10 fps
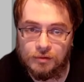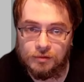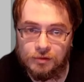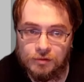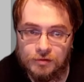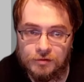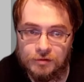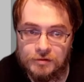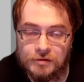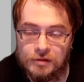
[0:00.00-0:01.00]
you're going to start
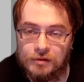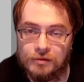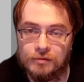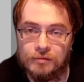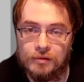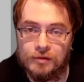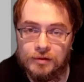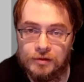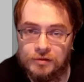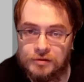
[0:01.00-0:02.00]
seeing
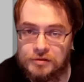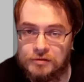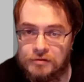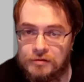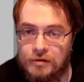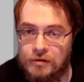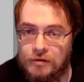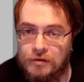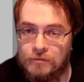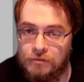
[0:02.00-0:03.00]
conditions
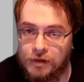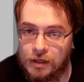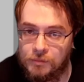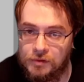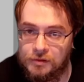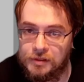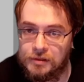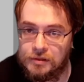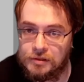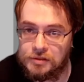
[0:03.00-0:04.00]
rapidly
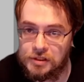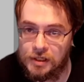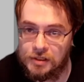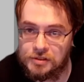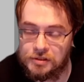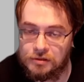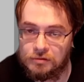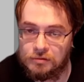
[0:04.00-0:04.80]
changing.